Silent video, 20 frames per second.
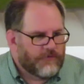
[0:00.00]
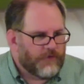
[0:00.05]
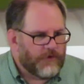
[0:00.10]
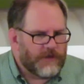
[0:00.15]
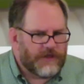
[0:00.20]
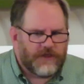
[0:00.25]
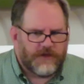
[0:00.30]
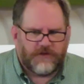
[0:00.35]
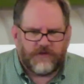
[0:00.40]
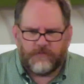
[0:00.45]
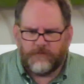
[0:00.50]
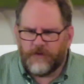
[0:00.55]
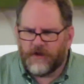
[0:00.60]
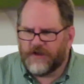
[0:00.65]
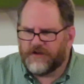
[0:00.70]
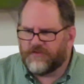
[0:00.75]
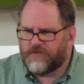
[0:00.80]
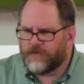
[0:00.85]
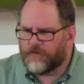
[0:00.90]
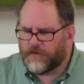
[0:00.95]
drinking too
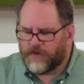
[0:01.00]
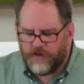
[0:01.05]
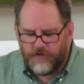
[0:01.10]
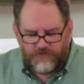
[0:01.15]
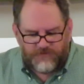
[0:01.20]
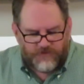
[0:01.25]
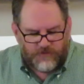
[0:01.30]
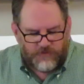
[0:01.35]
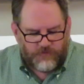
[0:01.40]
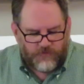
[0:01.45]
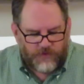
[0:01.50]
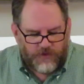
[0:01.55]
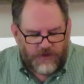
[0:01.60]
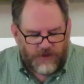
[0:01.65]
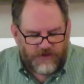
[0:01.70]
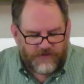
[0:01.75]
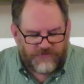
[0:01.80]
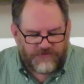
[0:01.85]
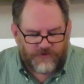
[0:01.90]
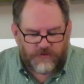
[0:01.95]
much or using
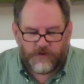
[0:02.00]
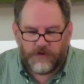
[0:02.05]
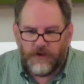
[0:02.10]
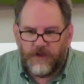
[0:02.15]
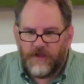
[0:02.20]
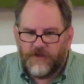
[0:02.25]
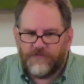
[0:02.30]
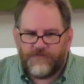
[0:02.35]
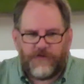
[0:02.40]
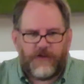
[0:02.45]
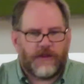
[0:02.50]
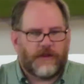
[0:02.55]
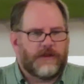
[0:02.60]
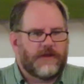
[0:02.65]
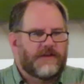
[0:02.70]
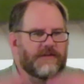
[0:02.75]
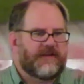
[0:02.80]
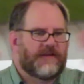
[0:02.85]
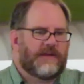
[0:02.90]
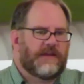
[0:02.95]
drugs or
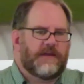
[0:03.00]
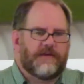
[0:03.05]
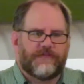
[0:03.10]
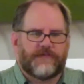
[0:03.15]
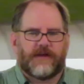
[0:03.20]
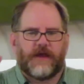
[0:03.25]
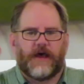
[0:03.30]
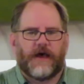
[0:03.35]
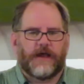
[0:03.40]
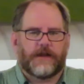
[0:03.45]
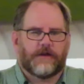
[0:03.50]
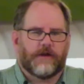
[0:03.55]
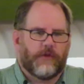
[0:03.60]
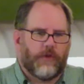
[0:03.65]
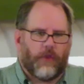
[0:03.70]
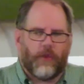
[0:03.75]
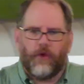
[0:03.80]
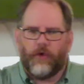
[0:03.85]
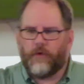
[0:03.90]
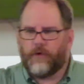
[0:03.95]
failing to give
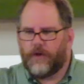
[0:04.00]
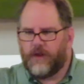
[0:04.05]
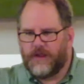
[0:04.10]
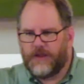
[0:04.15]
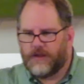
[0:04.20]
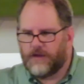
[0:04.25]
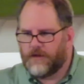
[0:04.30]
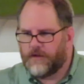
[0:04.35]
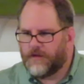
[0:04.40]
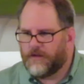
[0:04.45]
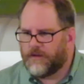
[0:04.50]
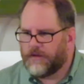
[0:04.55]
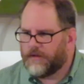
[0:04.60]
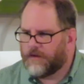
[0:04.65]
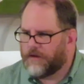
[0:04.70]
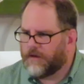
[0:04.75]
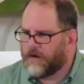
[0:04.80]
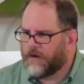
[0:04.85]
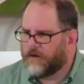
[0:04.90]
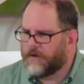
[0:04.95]
God glory in
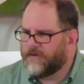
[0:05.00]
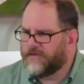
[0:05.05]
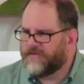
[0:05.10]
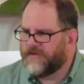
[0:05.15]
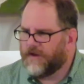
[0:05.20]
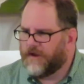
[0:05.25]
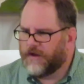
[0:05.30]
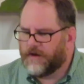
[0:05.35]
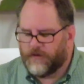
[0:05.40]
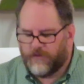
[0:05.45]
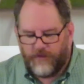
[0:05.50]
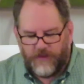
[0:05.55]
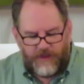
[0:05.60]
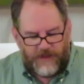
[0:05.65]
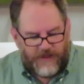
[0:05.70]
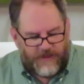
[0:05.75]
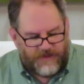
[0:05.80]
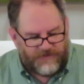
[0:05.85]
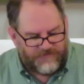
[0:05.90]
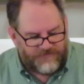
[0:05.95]
our entire
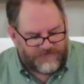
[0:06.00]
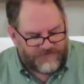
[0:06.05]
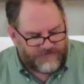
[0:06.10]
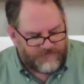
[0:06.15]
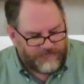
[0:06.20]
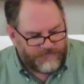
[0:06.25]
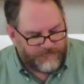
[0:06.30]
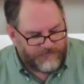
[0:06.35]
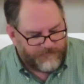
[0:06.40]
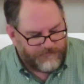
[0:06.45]
lives.